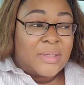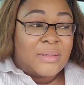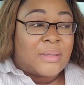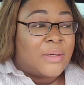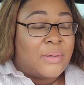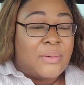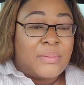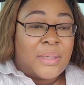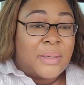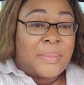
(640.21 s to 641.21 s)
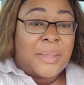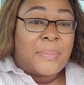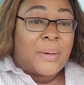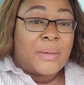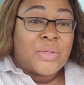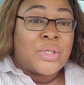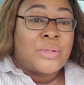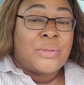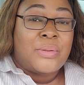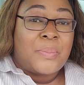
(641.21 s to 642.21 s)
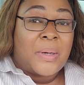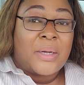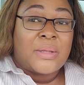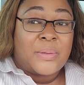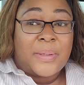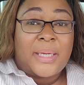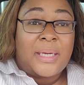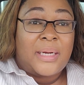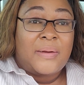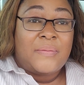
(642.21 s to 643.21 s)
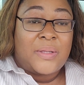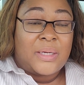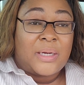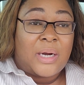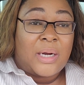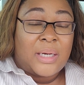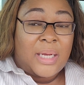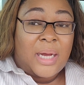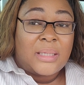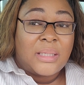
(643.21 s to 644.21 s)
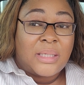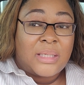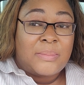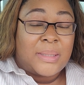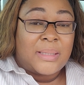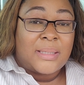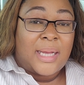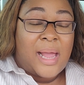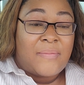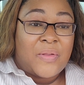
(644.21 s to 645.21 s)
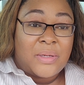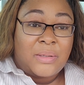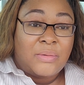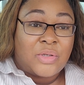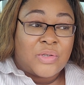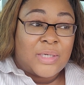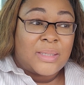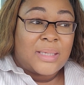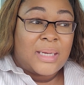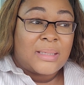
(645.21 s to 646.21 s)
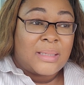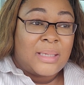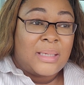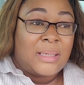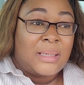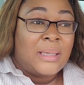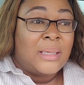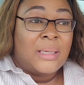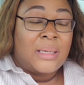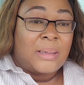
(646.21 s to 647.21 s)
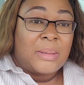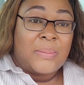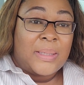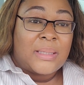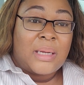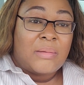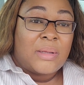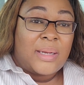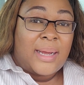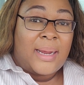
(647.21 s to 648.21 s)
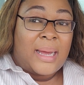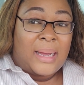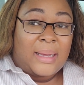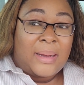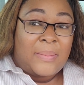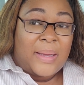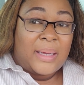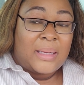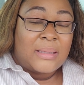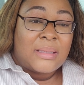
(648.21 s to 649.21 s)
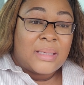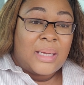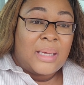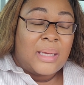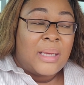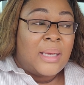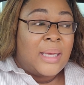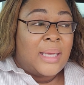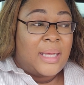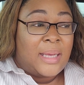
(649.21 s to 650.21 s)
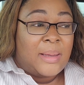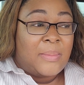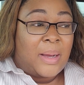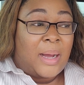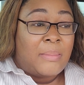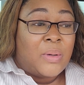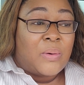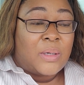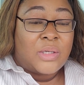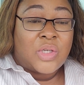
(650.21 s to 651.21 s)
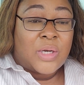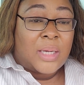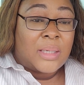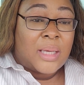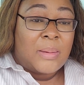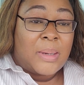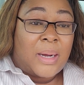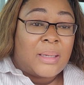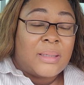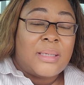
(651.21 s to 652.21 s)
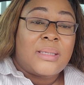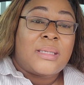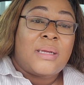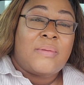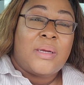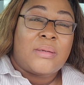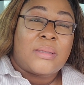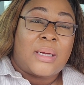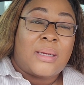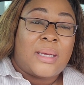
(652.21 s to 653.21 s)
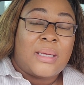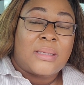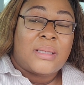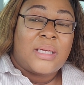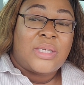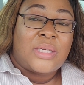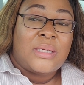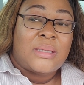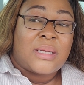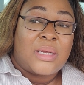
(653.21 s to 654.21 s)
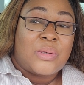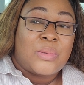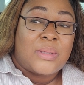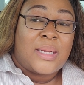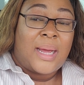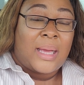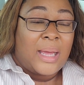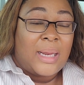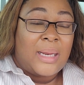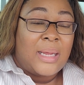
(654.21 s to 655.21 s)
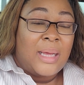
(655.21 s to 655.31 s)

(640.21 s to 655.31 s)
So there'll be a part two and part three of the cardiology because I have to do the stress test and then a couple of weeks after that I come back and see him. I'm going to try to keep calling and see if there's like a cancellation in his schedule that I can